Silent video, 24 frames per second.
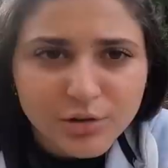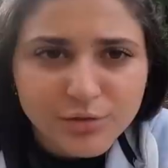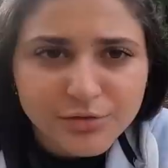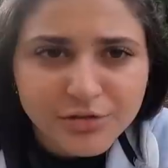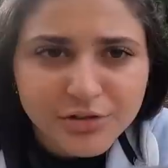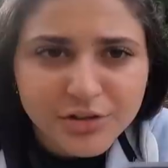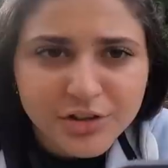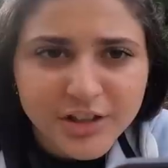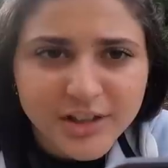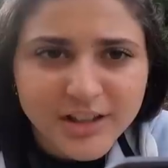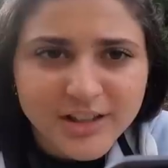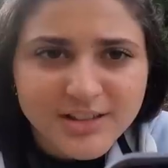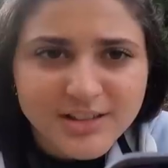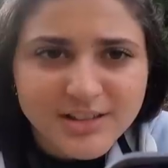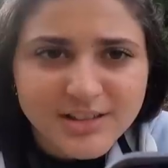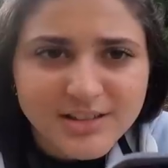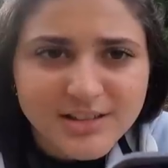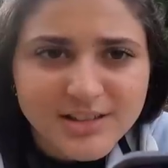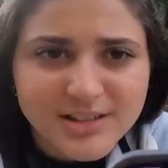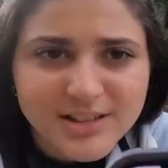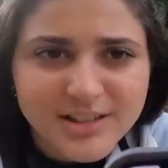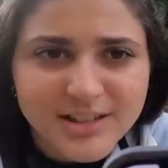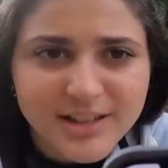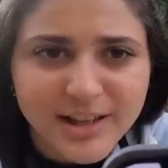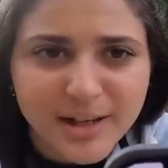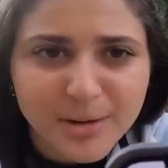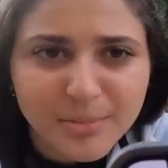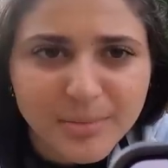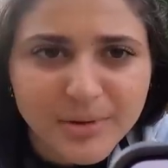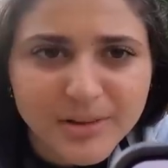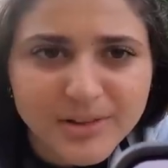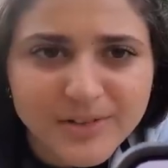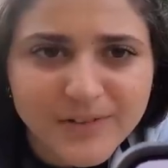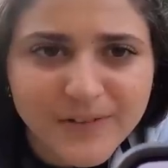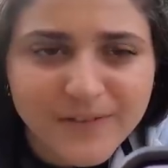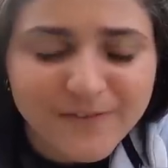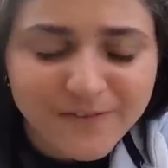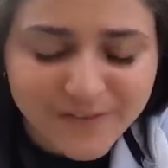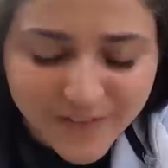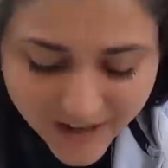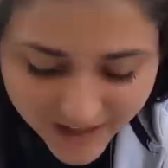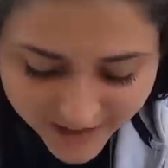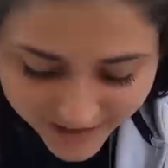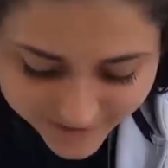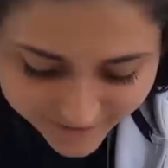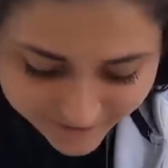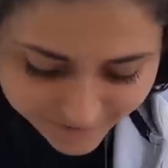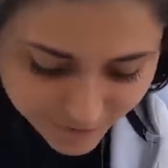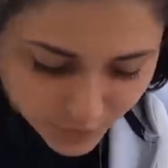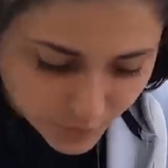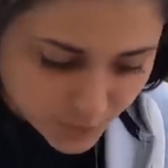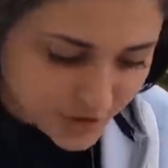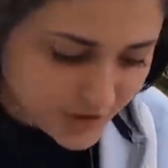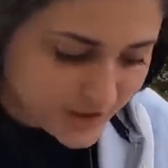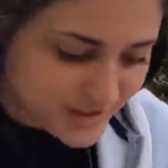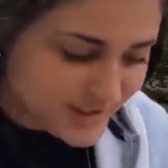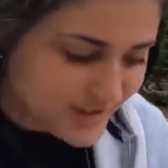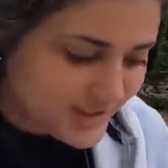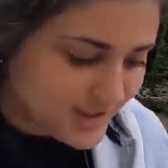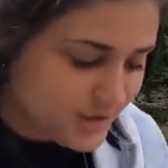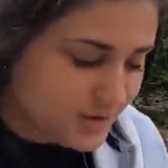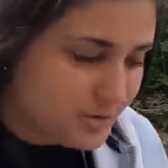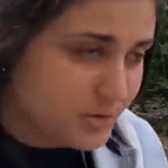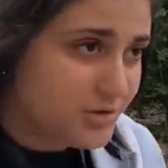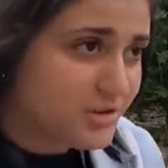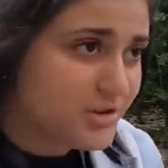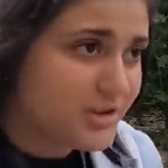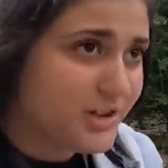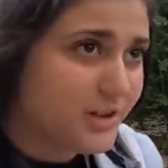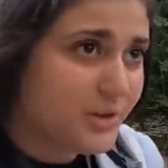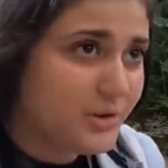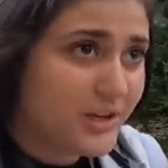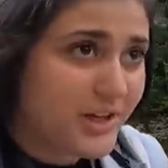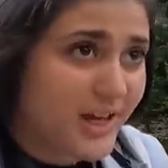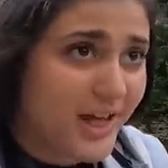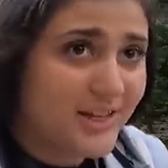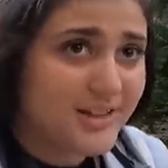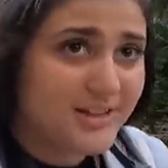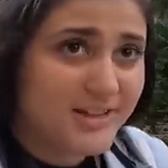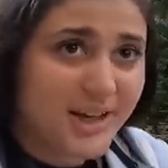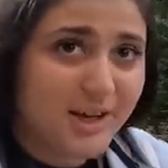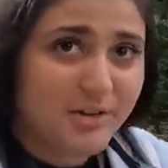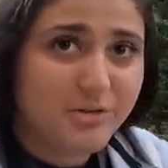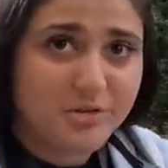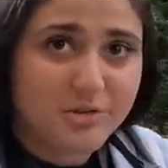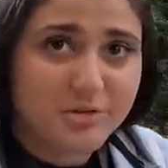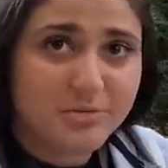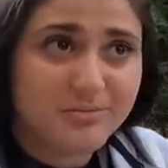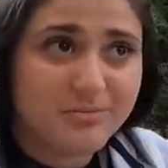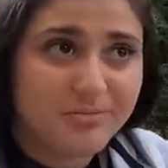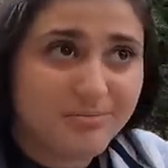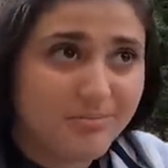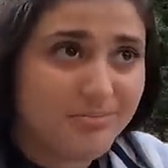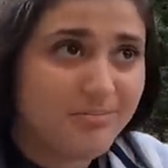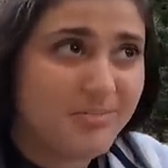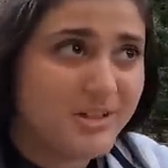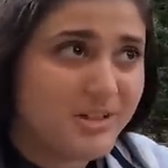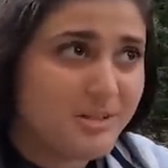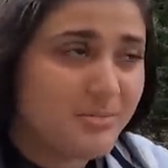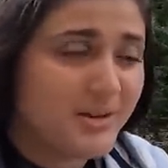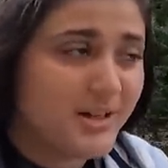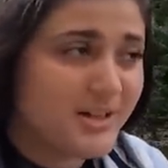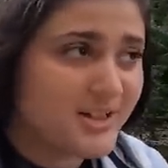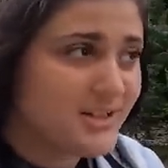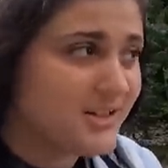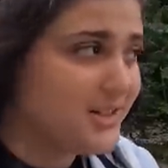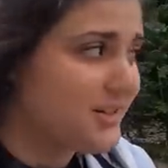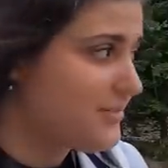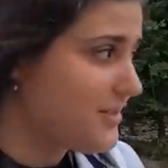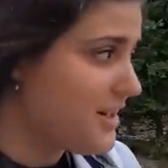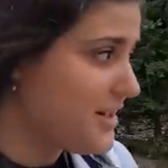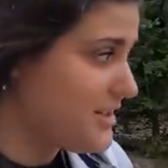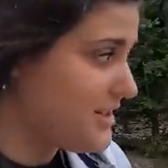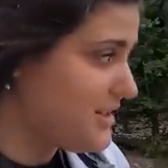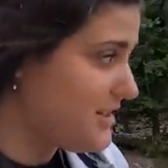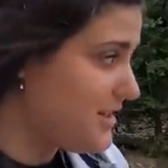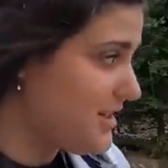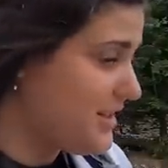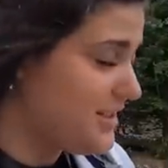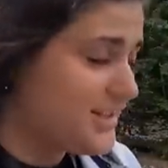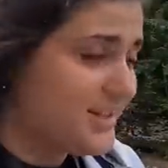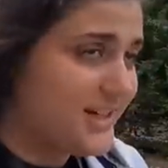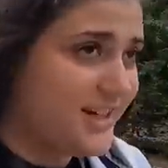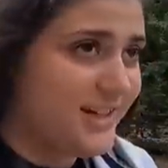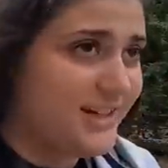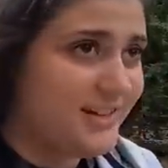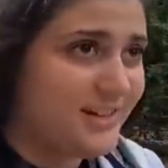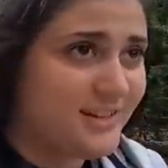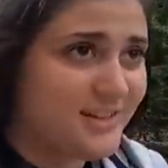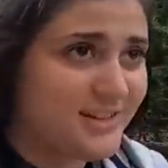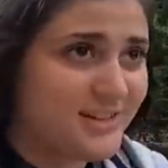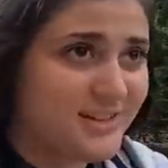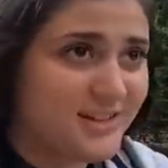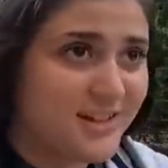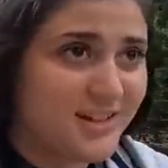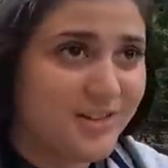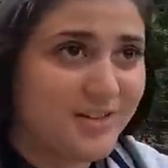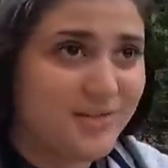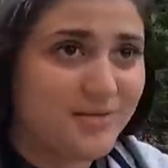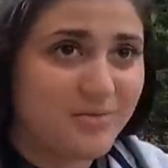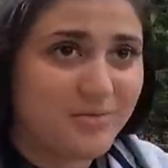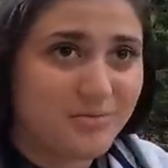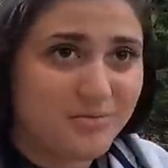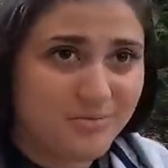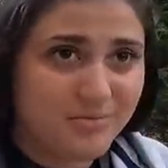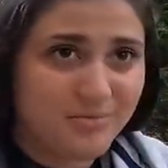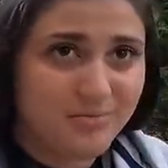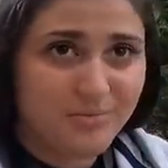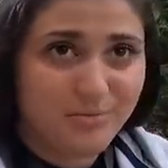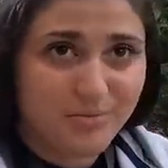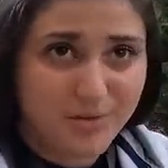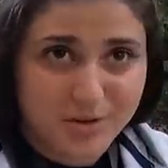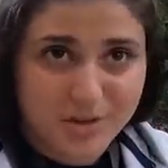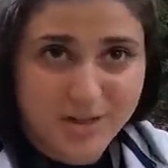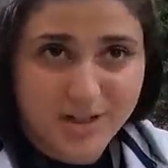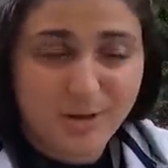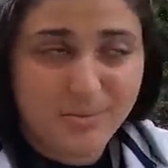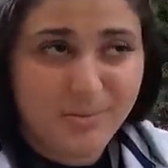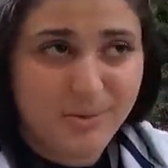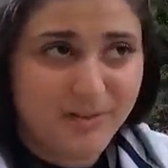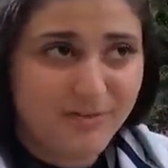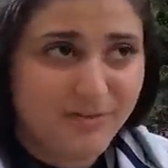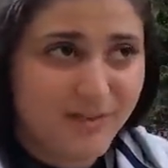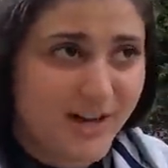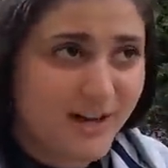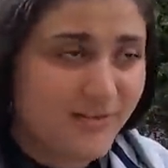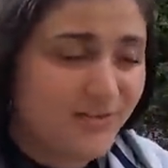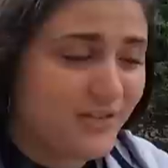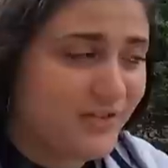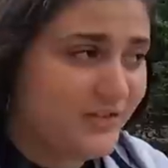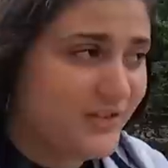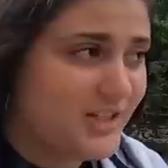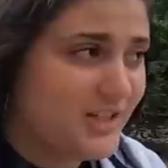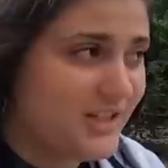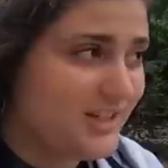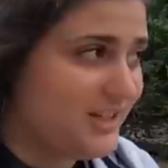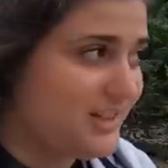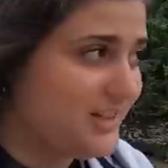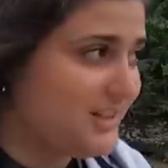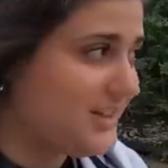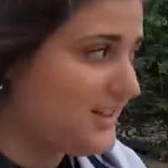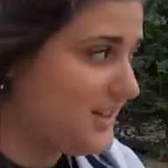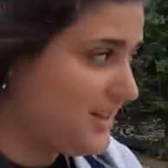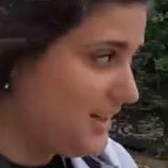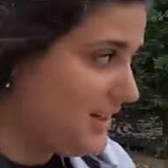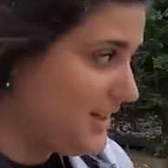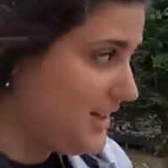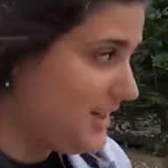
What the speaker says: Hopefully you guys can see that, but it's 5:42. So yes, I will be spending sunrise to sunset. The sun was up at 5:15.